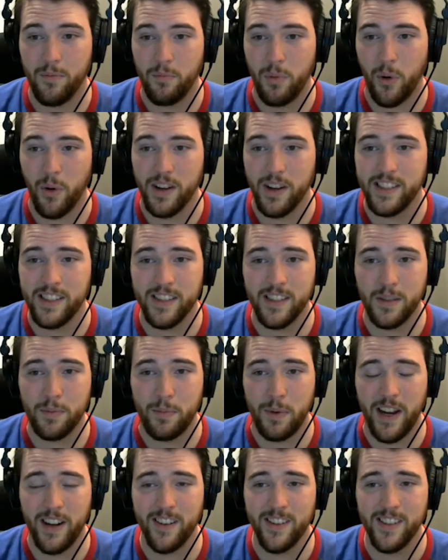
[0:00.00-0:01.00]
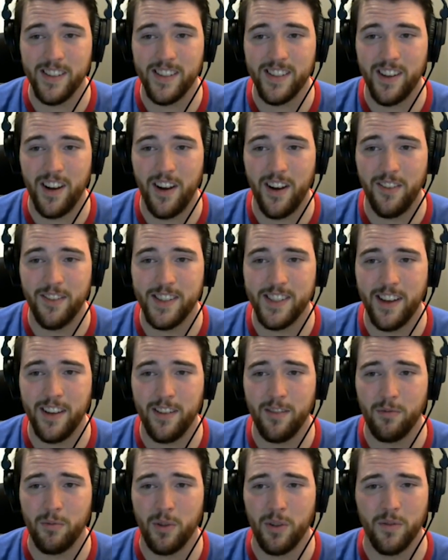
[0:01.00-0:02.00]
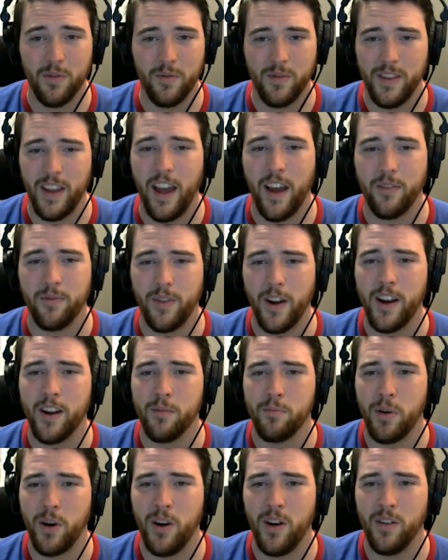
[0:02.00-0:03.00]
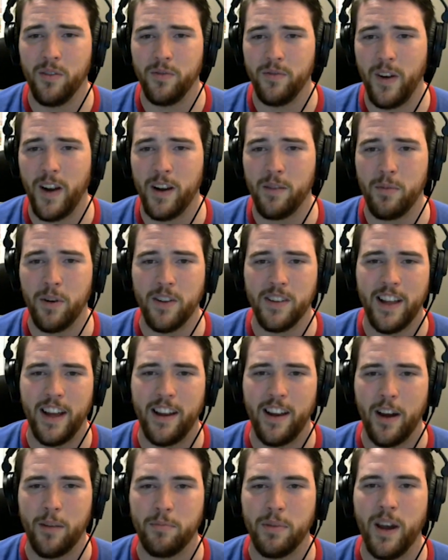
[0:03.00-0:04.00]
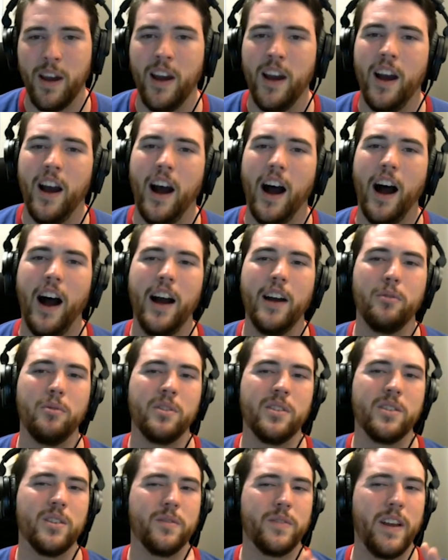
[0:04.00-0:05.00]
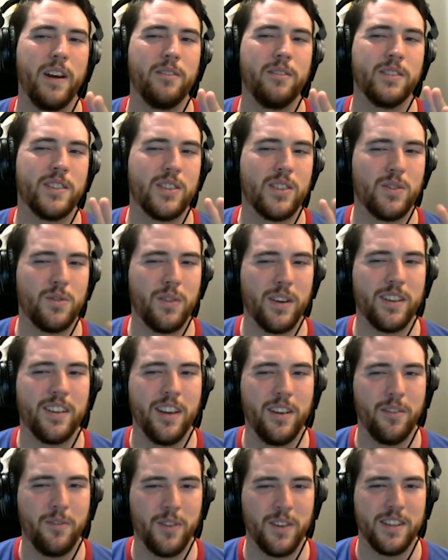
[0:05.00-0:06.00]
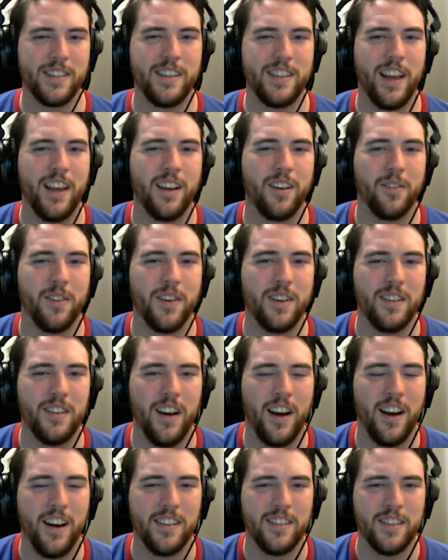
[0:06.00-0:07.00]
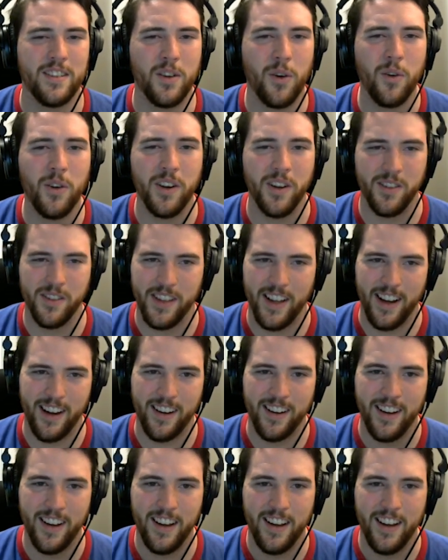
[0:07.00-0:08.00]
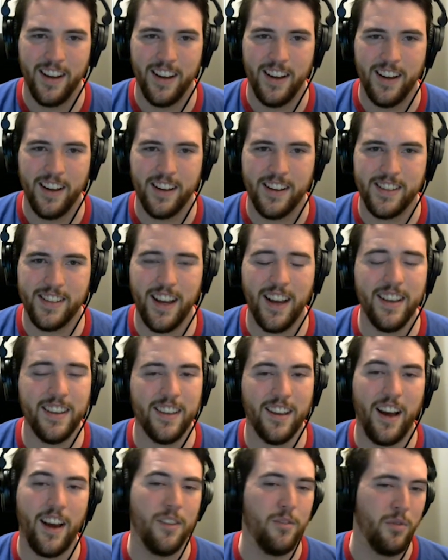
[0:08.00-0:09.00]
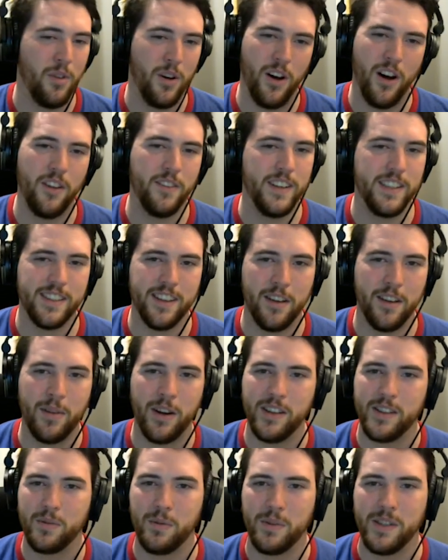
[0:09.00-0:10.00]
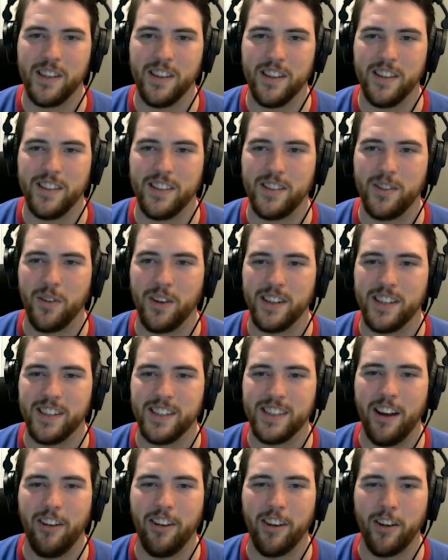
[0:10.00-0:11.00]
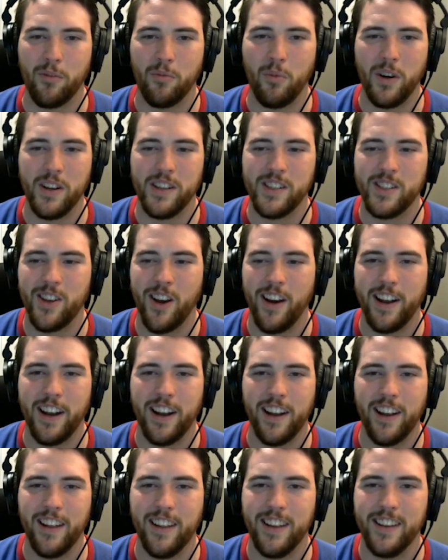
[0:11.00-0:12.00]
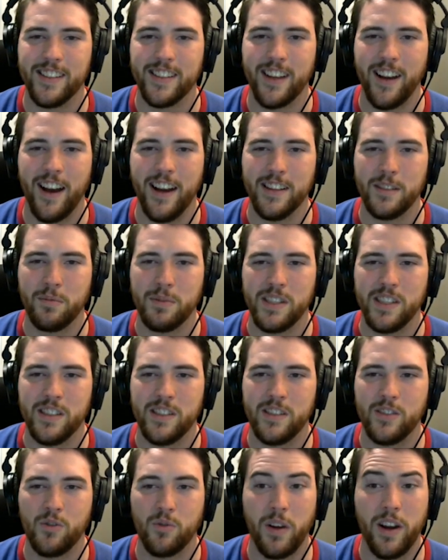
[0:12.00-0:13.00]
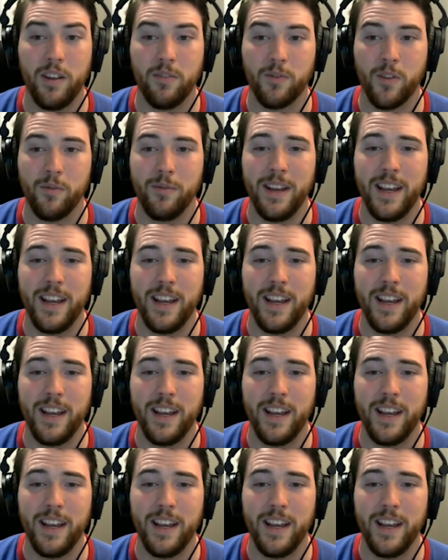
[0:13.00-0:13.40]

Poison spiders all of a sudden? Well, yeah, fireball that up. I wonder if that was strictly for the sake of a tutorial there. Because well, obviously I'm not switching to the sword because now I can one-shot any of these guys, which is great for